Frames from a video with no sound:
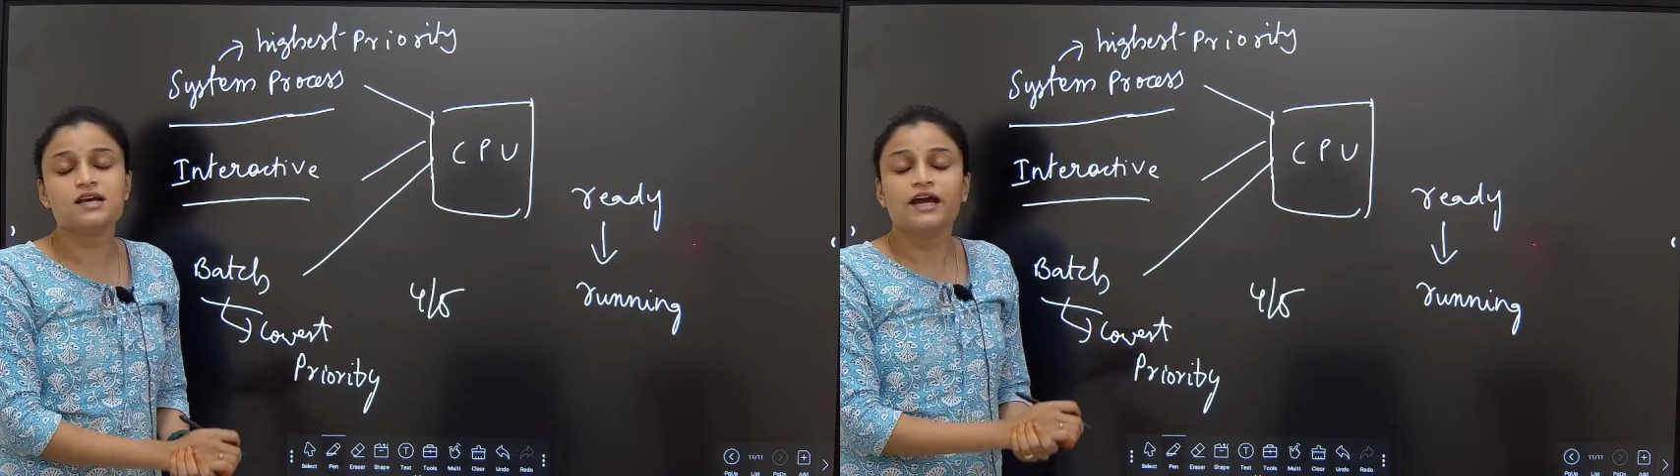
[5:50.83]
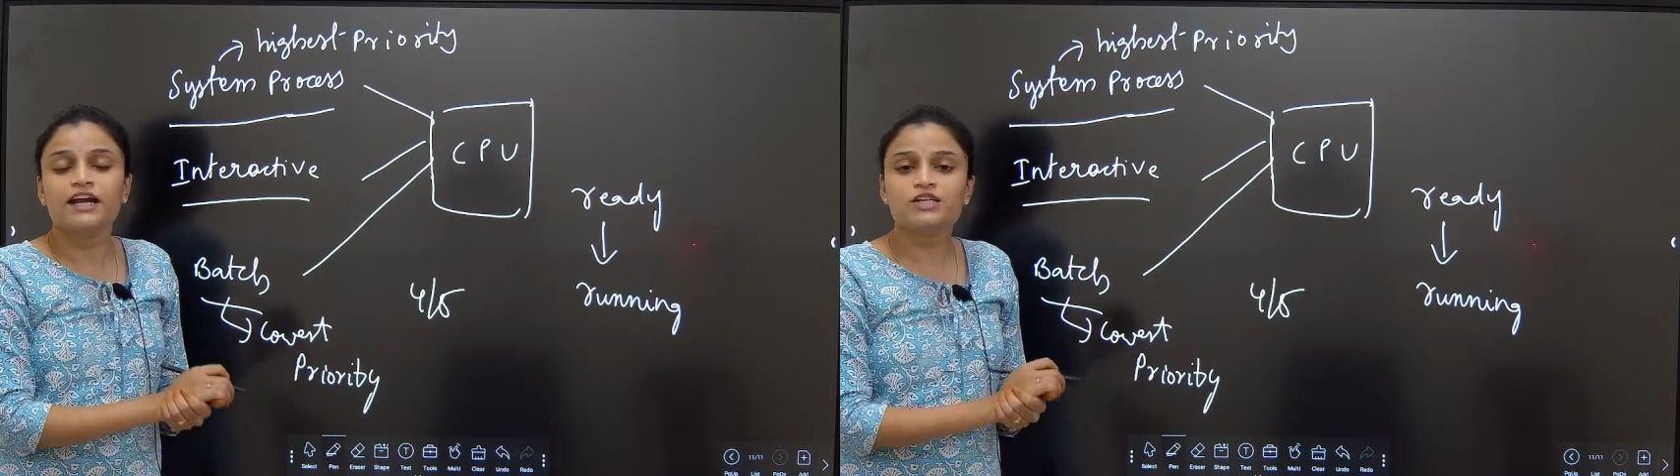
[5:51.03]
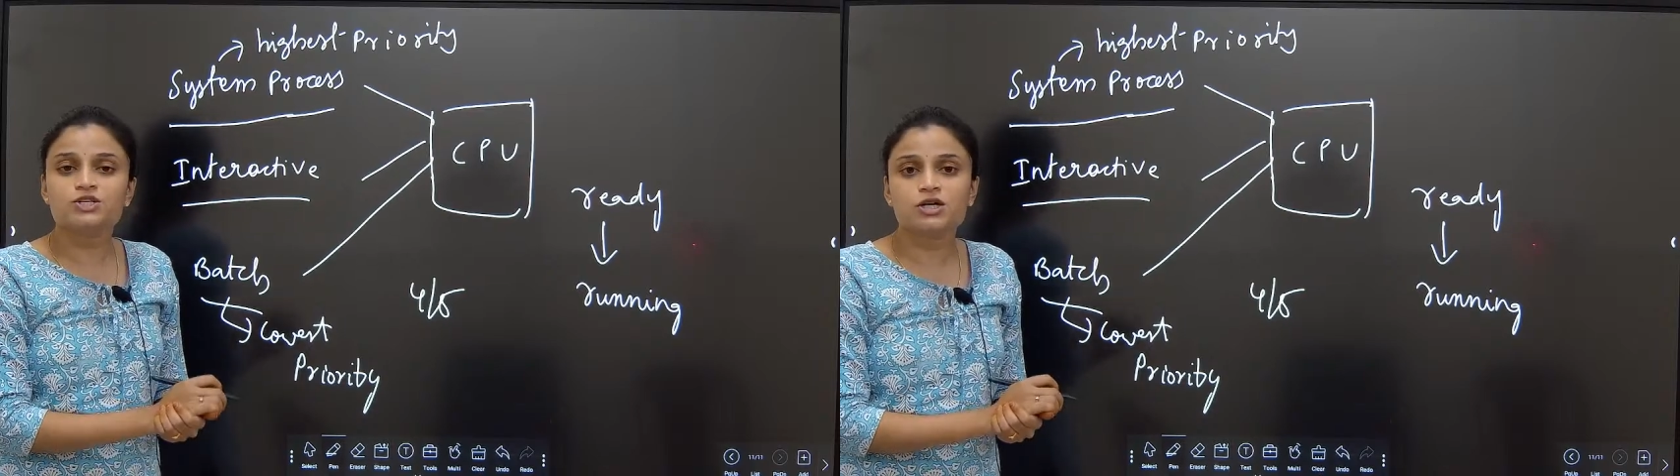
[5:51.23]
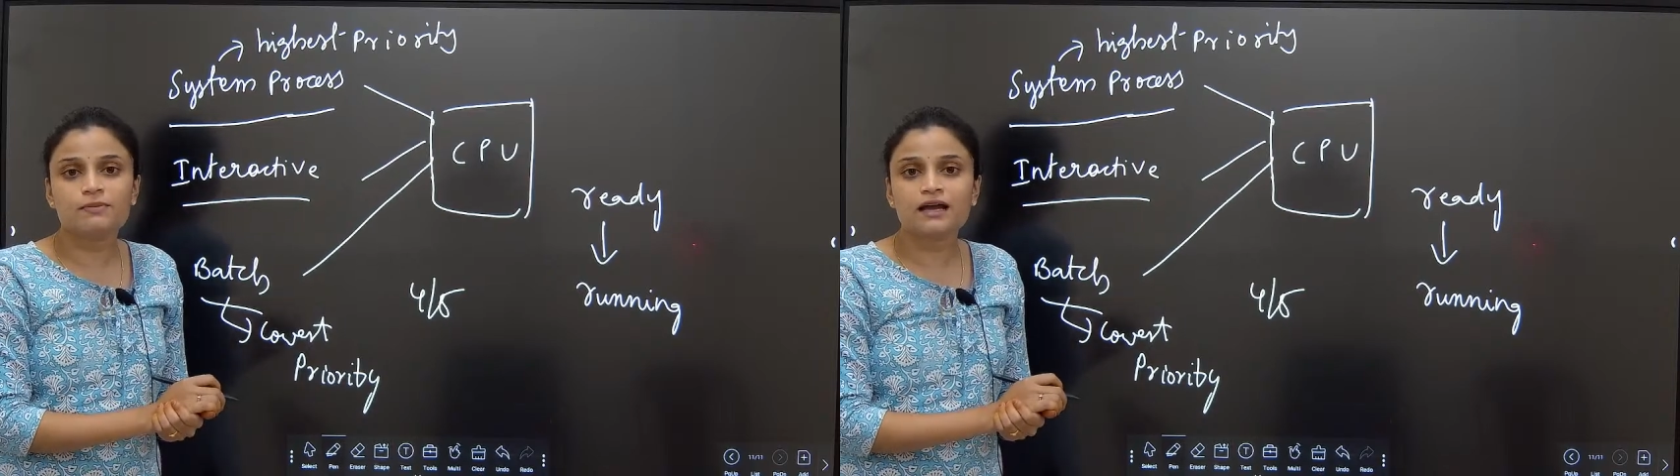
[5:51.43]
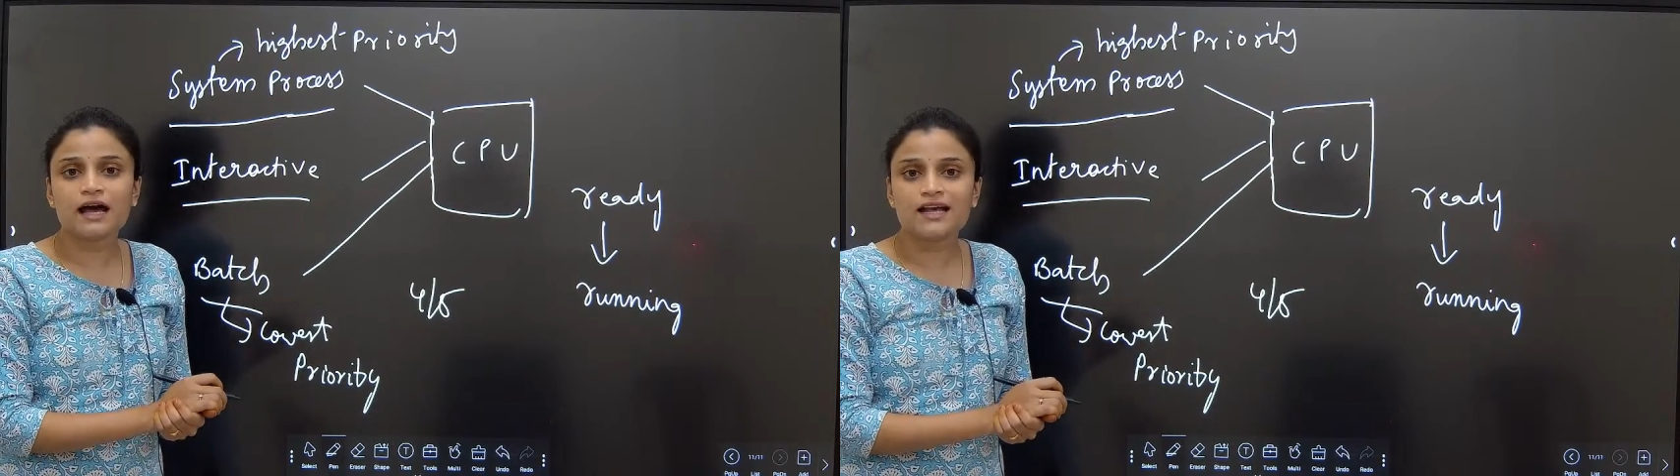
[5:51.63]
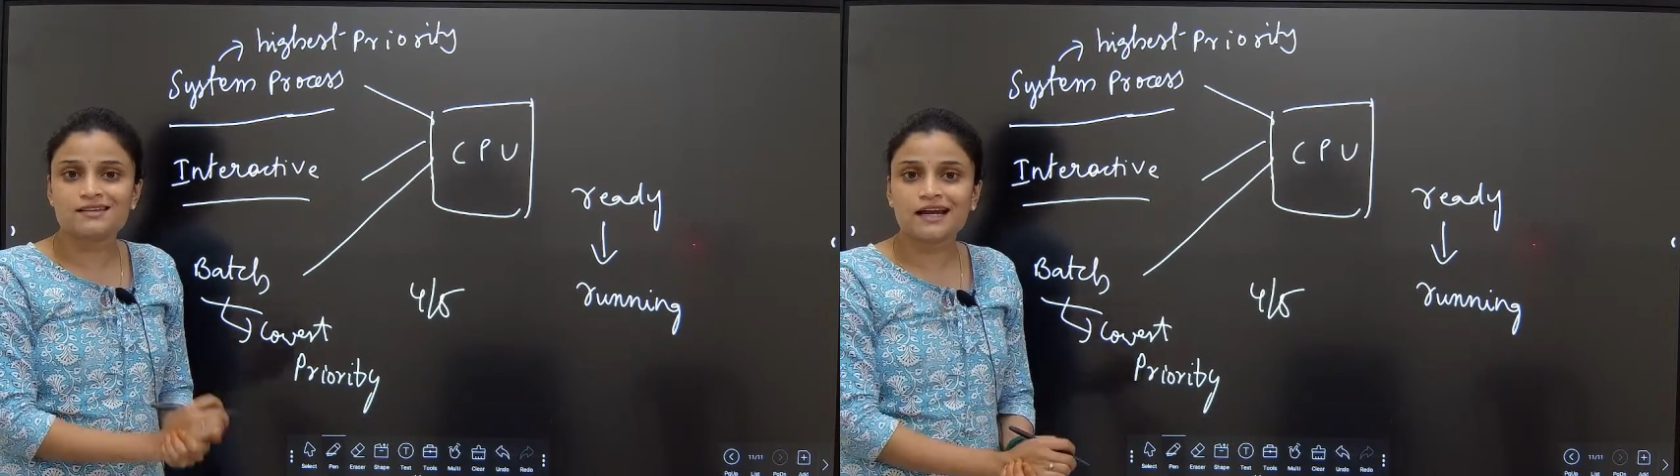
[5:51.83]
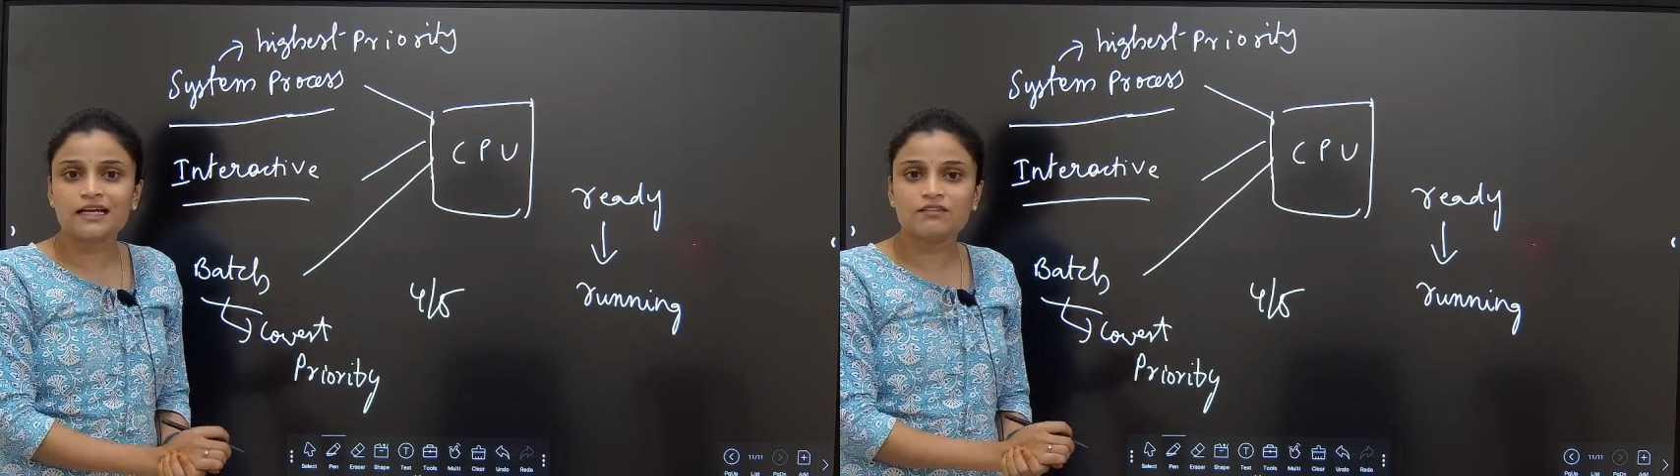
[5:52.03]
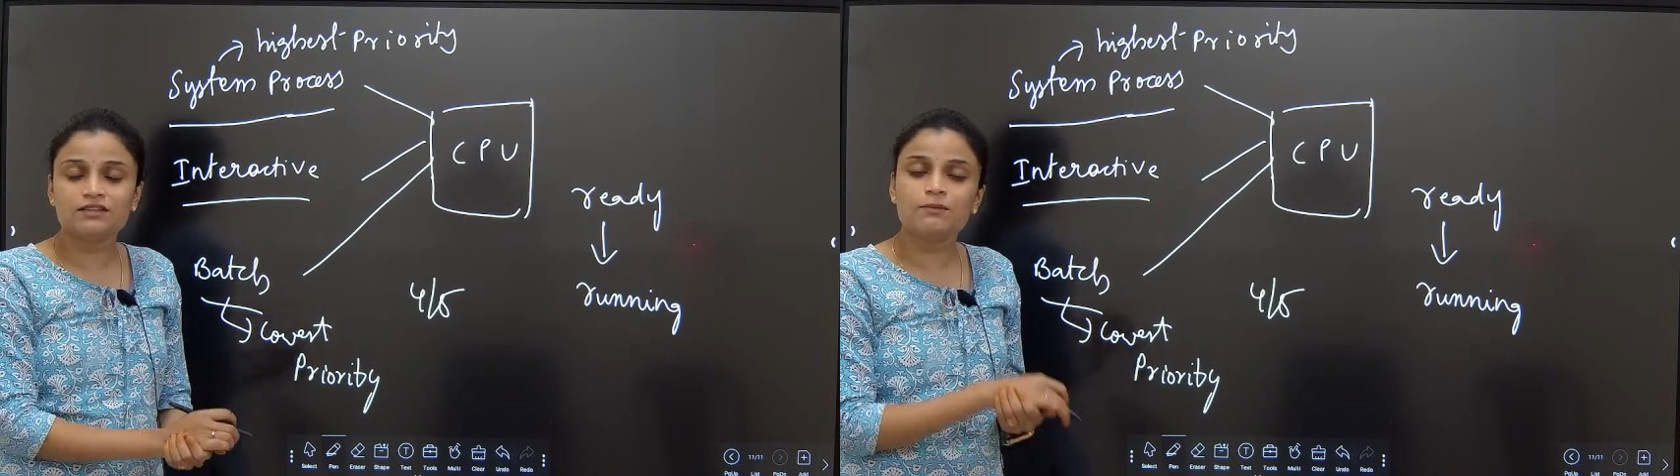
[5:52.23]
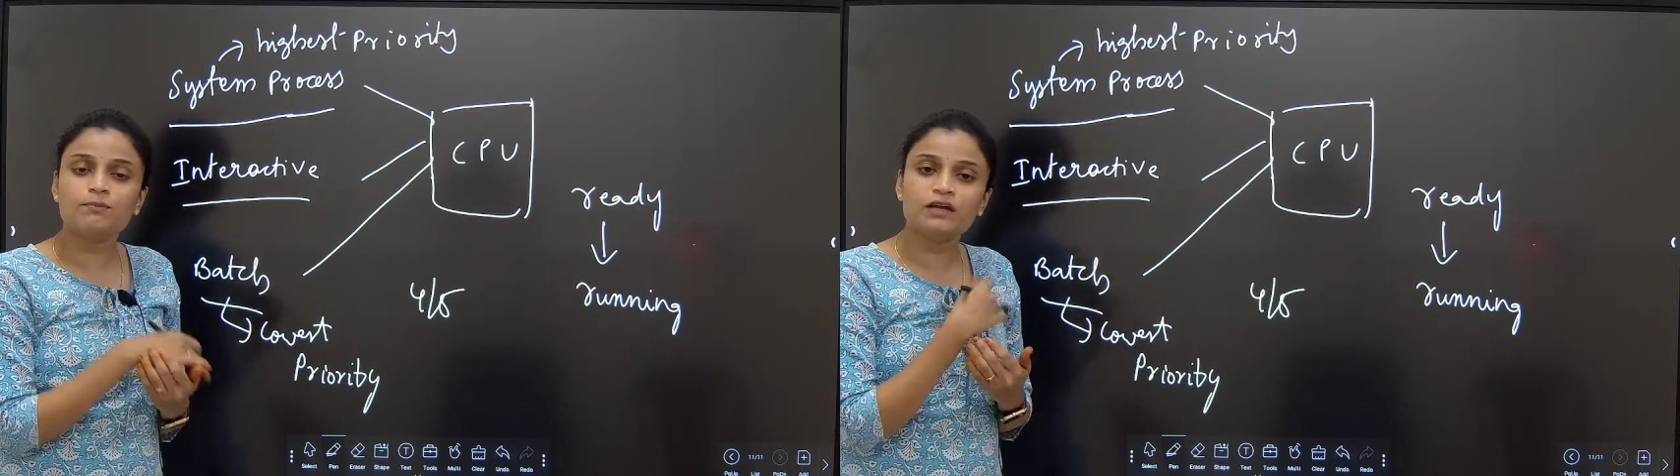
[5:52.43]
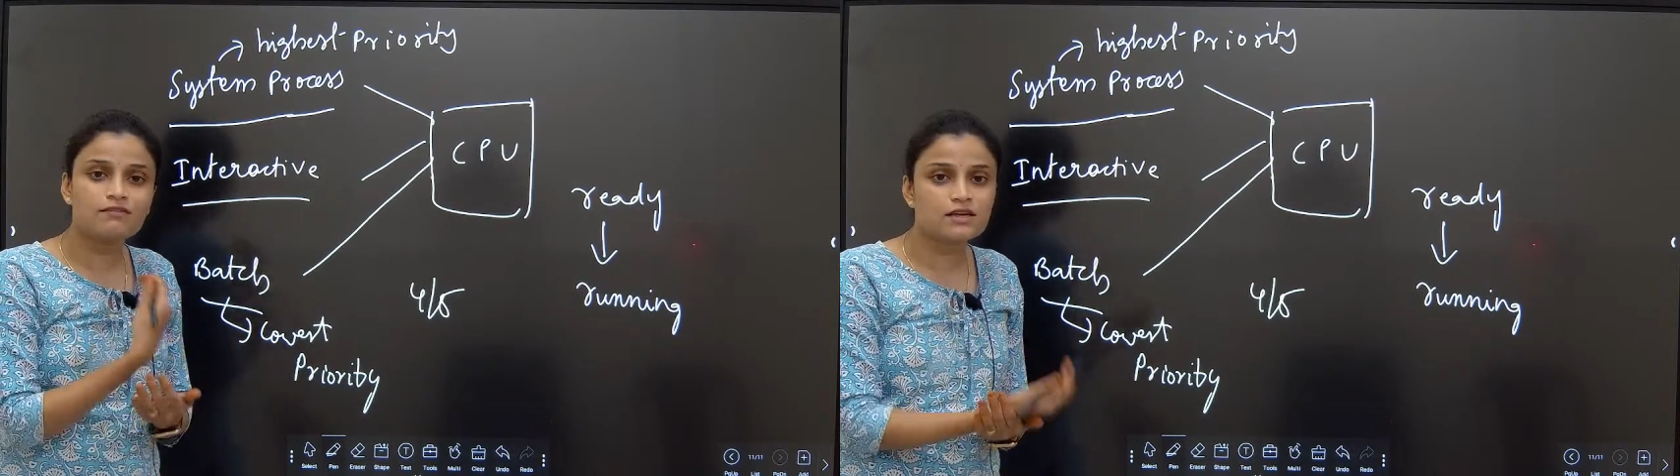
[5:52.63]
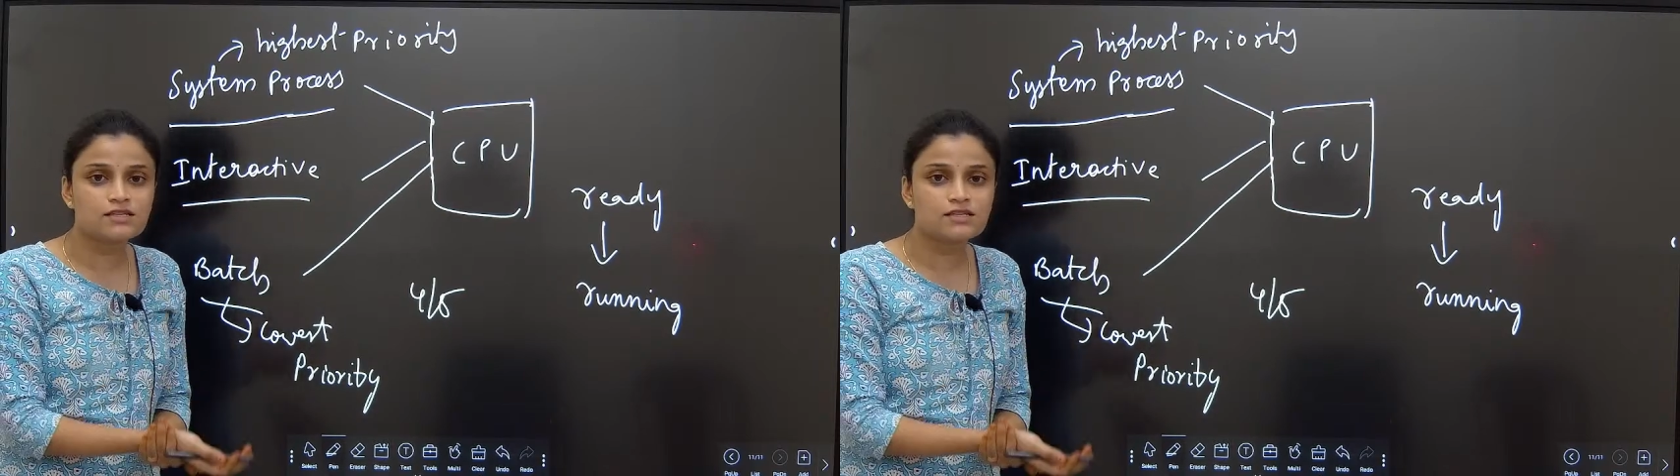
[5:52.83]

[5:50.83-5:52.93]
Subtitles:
it should be assigned with the previous